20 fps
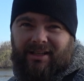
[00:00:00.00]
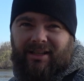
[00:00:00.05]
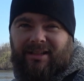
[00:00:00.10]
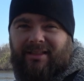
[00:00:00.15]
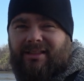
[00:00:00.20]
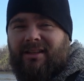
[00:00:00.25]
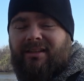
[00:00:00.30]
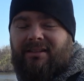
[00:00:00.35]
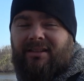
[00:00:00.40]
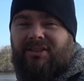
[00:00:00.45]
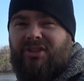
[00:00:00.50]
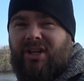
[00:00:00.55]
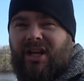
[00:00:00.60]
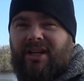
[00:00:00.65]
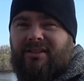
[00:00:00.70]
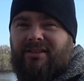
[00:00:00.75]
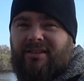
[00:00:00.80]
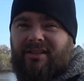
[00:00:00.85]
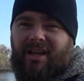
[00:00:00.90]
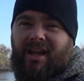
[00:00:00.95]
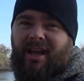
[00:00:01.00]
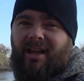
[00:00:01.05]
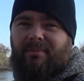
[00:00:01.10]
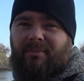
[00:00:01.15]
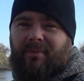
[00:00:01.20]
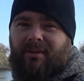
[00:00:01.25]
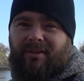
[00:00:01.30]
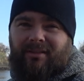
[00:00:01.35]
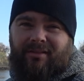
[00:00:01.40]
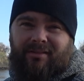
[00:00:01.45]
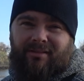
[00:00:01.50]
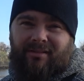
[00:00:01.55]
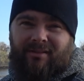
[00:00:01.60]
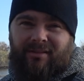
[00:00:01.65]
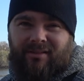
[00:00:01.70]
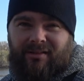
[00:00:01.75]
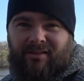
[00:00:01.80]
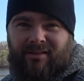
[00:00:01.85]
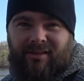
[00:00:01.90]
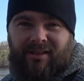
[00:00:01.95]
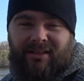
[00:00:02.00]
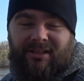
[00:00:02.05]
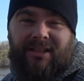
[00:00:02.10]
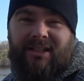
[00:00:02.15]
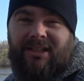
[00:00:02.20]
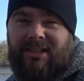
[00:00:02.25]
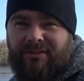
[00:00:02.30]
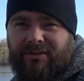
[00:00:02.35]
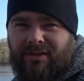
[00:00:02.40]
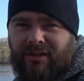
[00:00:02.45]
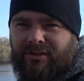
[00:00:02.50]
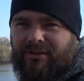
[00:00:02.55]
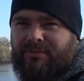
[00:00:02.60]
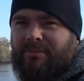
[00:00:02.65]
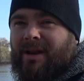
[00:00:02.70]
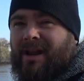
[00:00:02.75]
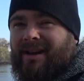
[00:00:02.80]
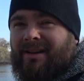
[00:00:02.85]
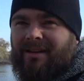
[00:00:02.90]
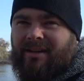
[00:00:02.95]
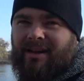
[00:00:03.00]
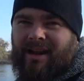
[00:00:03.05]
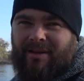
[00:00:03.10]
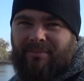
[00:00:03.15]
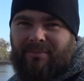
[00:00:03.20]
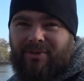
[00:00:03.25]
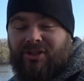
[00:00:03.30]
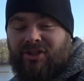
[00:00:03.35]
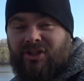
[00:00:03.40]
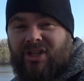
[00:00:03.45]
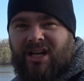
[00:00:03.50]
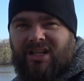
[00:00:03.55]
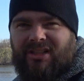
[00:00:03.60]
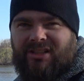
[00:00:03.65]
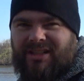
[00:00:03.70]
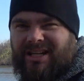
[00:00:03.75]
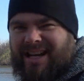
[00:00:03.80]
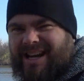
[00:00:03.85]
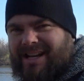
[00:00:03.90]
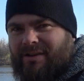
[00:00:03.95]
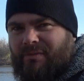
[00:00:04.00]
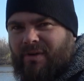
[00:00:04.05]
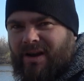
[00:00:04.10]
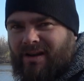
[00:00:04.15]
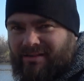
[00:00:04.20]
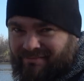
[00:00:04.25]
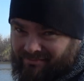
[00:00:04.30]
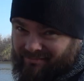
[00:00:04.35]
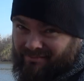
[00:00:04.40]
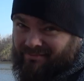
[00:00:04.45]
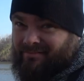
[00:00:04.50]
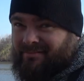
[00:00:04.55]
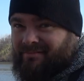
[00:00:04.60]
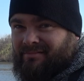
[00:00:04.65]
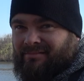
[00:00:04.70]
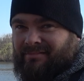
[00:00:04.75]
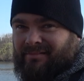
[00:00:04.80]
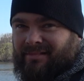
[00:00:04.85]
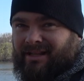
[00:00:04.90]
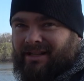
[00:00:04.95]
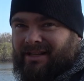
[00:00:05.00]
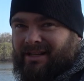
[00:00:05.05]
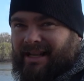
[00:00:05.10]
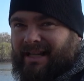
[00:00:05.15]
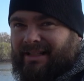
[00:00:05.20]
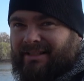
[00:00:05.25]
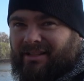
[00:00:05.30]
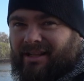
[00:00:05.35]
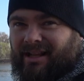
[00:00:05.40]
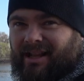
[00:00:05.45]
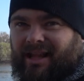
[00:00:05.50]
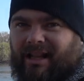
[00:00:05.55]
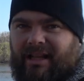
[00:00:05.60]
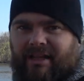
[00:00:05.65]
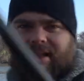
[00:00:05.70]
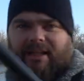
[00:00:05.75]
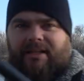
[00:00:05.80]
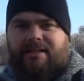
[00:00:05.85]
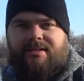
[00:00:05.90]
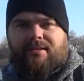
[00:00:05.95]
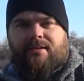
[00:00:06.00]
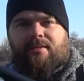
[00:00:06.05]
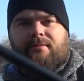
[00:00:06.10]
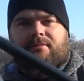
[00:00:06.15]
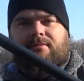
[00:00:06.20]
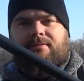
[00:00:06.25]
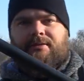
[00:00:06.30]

A thing that changed the game. It didn't even know it was playing a game, but it changed it anyway. It's this.